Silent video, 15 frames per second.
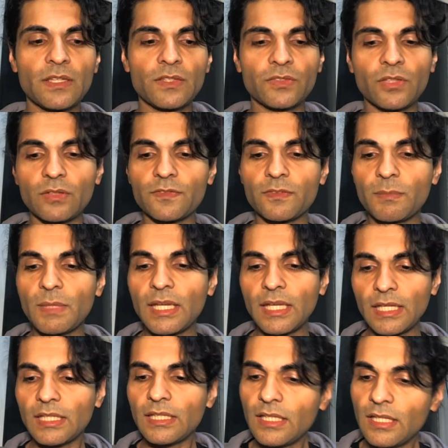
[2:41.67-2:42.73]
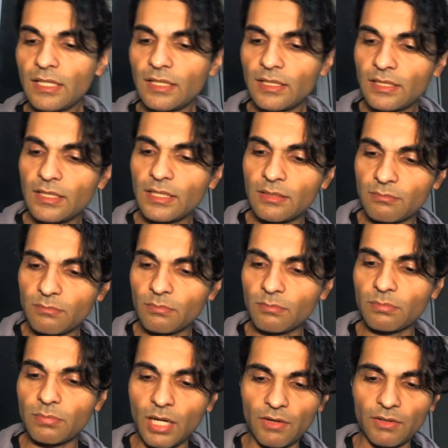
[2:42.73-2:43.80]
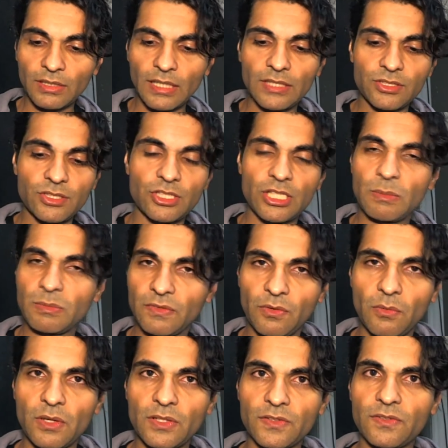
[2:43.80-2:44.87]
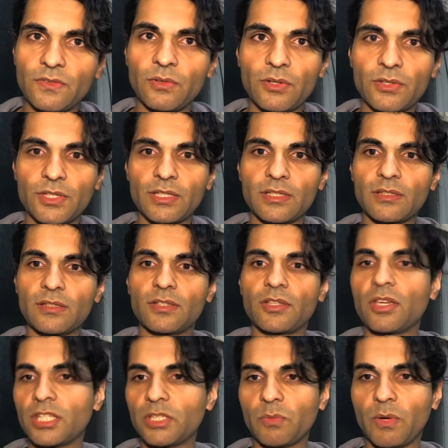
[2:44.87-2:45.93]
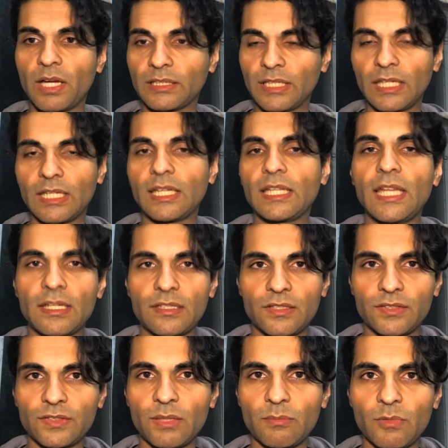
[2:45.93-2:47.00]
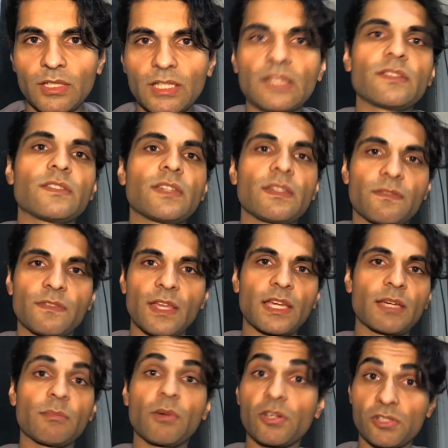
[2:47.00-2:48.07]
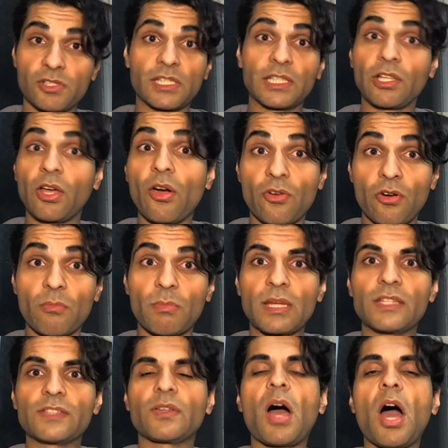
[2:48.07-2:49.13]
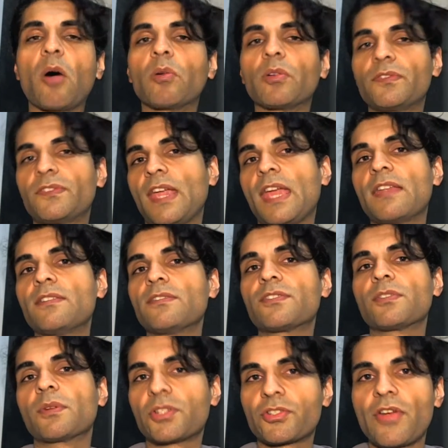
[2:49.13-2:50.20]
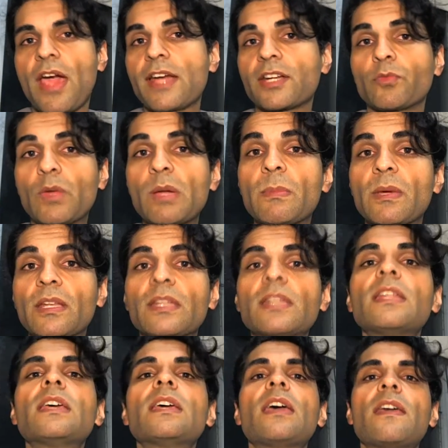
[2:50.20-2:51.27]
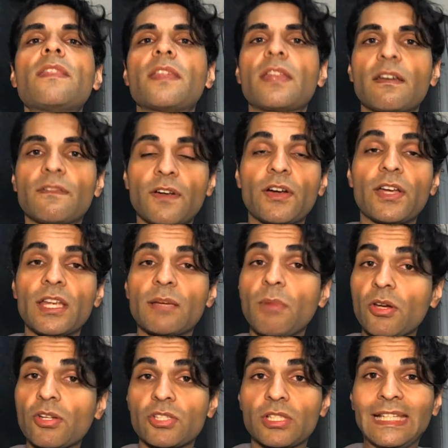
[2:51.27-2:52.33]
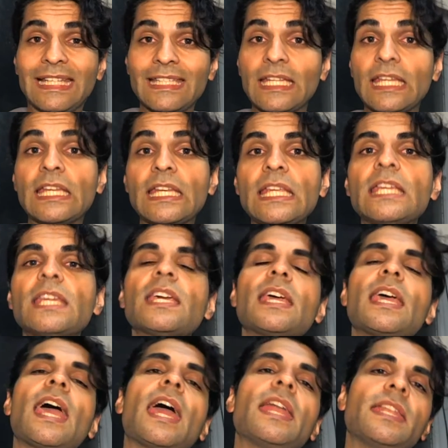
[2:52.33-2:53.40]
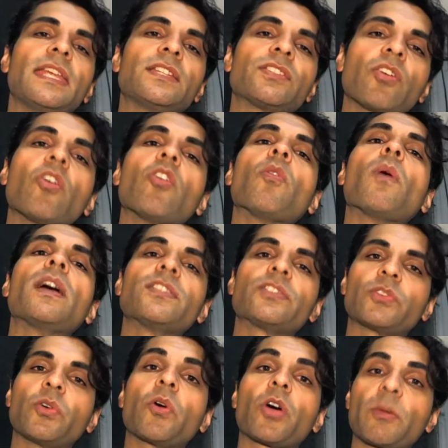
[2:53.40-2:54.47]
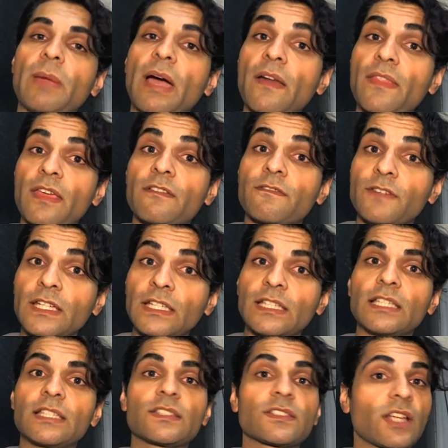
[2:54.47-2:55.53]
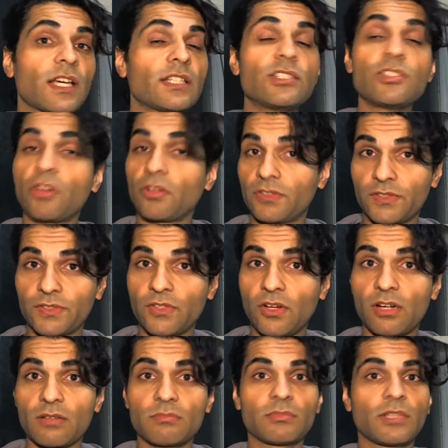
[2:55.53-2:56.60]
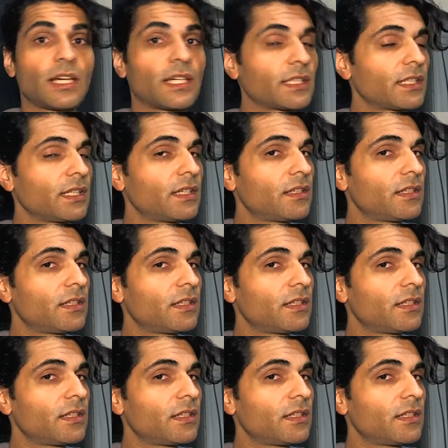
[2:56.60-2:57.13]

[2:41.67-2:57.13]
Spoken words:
so for me, in my relationships, I've always thought that the only way I can connect to someone is if they emotionally load on me. So I will tend to attract women that are very emotionally needy and need to always talk about their feelings, like non-stop, like